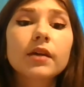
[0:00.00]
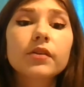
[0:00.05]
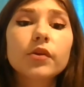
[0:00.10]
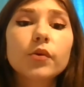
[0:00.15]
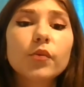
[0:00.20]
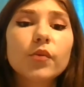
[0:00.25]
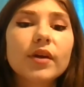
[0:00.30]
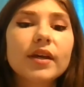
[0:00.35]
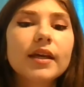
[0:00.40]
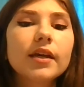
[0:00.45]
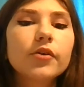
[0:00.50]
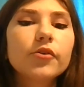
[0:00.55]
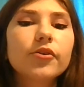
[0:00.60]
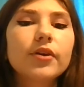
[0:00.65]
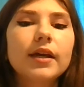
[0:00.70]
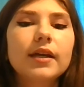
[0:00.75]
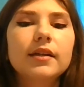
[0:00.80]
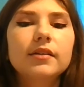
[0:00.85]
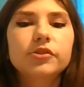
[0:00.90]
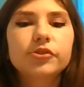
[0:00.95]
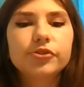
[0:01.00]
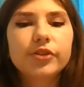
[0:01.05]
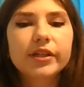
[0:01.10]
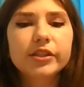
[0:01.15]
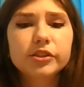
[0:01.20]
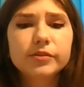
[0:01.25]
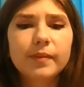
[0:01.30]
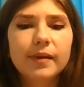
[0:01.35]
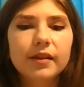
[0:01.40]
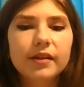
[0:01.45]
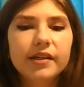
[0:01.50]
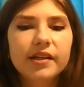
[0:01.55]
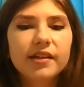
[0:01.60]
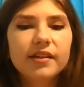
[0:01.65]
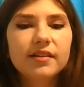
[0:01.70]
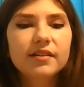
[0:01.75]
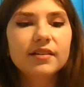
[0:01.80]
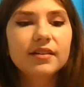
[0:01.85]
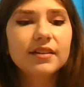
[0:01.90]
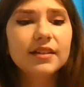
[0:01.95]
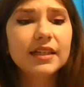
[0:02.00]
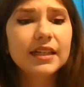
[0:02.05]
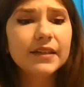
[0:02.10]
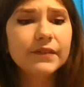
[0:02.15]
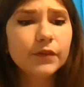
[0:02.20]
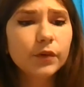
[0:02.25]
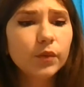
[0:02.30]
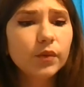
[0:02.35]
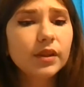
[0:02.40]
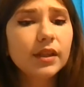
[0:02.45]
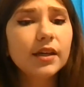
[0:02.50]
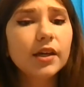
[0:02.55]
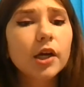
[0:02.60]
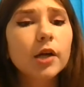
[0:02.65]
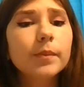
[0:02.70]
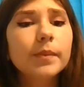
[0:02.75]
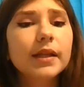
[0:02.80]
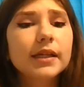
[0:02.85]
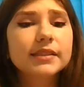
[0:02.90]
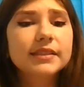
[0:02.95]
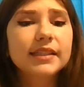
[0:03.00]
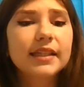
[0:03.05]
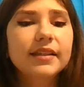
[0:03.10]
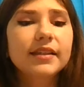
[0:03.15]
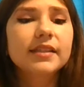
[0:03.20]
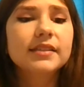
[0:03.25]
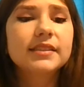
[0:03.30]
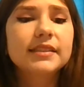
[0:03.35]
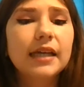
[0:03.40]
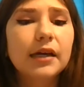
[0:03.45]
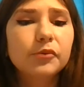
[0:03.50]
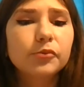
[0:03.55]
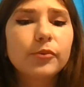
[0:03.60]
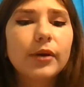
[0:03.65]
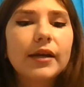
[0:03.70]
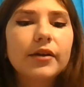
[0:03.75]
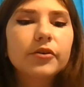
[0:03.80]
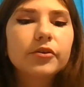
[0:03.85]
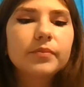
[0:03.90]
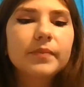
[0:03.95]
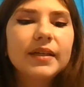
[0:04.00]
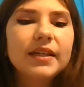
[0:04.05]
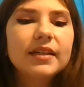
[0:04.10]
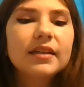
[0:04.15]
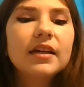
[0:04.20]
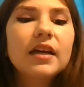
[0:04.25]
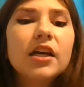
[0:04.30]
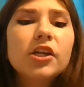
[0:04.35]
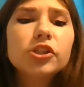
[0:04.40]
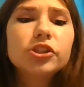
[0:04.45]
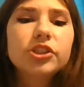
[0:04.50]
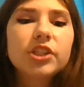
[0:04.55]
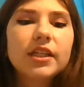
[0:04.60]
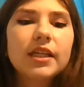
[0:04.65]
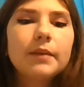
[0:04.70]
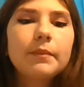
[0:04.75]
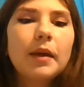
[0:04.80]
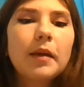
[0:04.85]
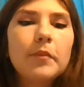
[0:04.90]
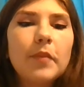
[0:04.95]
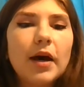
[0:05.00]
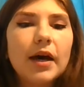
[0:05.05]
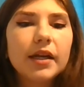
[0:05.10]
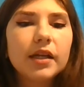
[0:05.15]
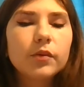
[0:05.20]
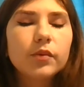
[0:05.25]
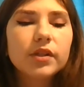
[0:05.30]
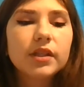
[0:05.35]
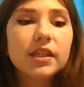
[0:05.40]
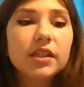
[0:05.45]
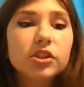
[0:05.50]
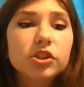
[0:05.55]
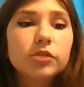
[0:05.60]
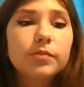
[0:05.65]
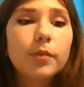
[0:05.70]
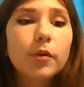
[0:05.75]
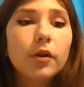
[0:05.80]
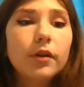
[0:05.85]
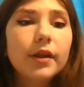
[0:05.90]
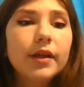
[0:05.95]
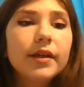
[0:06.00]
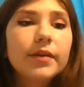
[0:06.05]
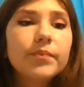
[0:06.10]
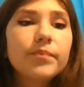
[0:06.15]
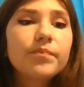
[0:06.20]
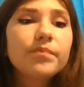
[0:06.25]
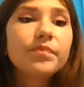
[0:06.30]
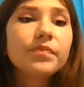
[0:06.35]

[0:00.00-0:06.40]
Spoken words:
The ringing created a strange melody. Even with the earplugs in, the sound rattled me, shaking my body with each bullet.